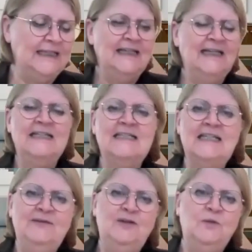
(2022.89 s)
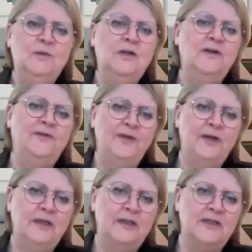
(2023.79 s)
And that is, if you were a
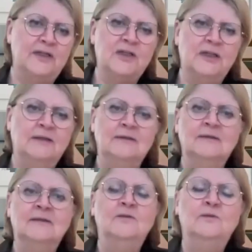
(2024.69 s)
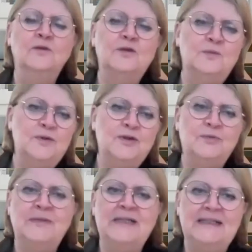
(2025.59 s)
furniture, what would
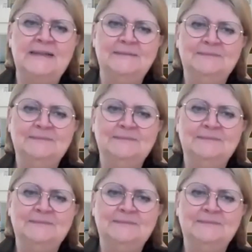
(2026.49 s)
you be?